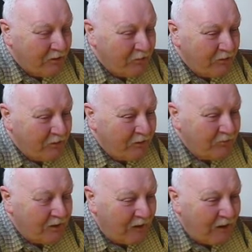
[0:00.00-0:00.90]
But
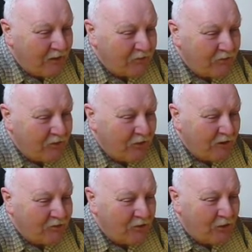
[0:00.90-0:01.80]
nevertheless, if you
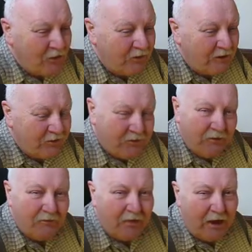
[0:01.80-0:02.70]
actually look at the
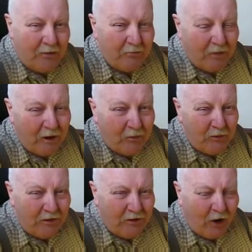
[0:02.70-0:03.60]
history of the empire,
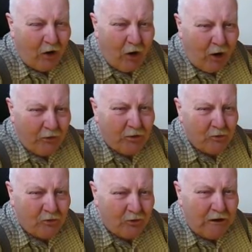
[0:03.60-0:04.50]
we did a lot that
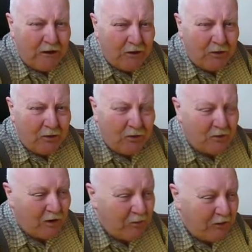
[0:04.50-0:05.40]
was really
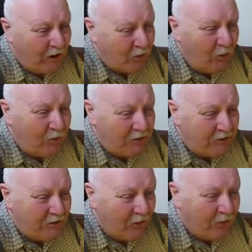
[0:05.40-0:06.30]
good. I mean, I know we
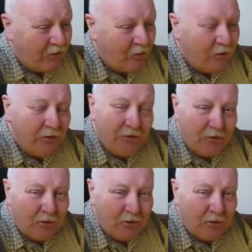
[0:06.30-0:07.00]
did a lot that wasn't